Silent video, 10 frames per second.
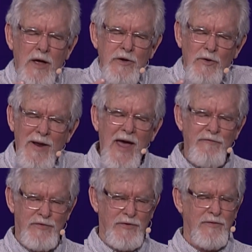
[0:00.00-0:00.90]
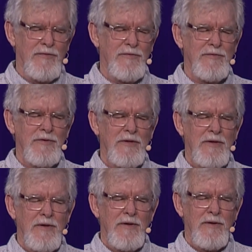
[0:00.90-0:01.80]
don't have to,
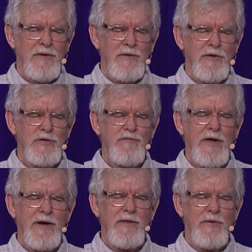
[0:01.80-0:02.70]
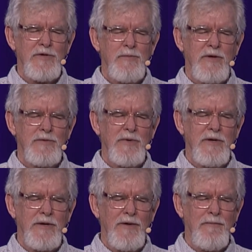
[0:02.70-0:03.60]
that you've taken that
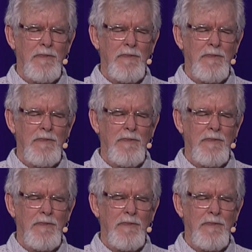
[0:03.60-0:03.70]
responsibility.